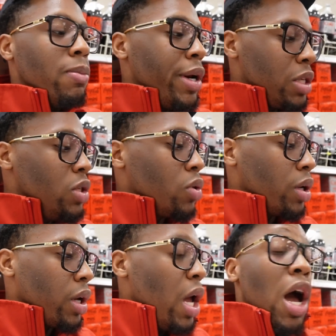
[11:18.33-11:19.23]
But it's
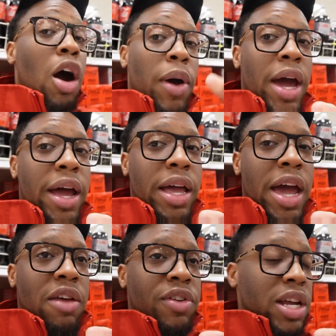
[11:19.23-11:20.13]
doing it. Oh, I
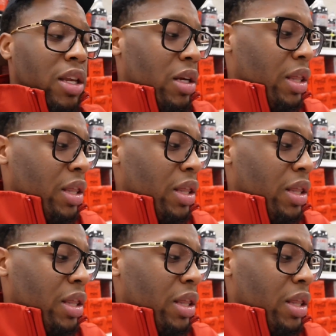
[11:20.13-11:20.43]
added vanilla,